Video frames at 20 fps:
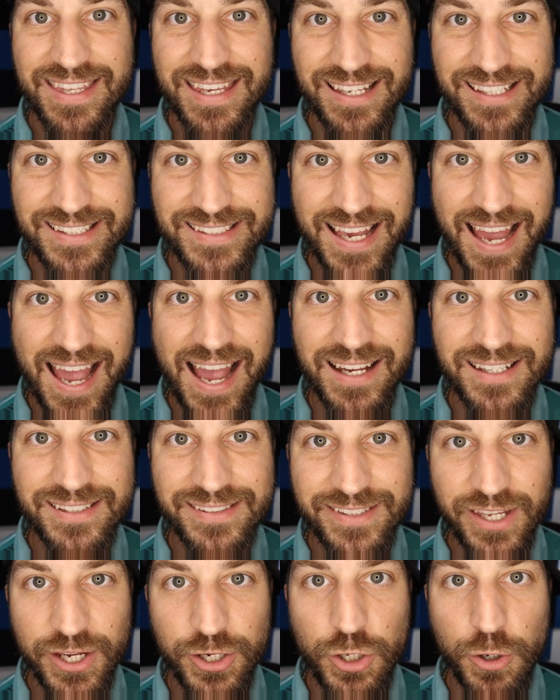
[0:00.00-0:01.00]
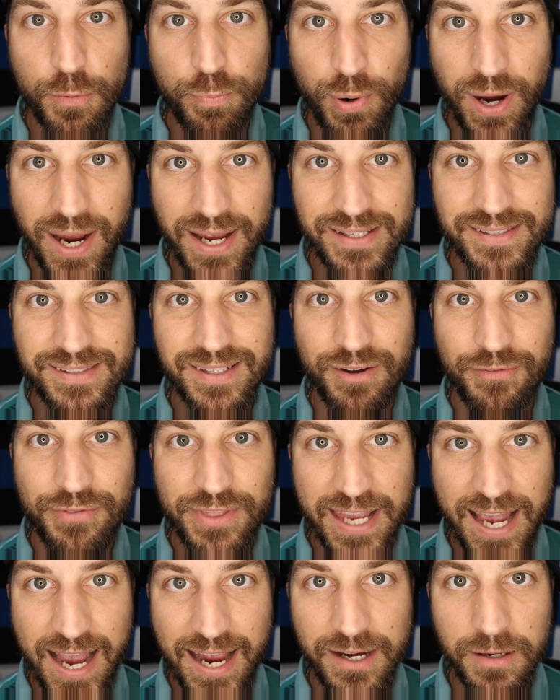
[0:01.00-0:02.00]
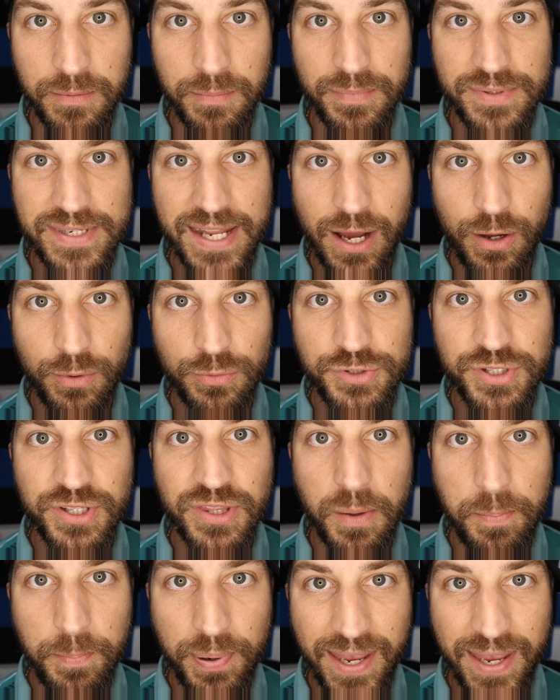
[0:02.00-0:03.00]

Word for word: the exact sticker price of the item down to the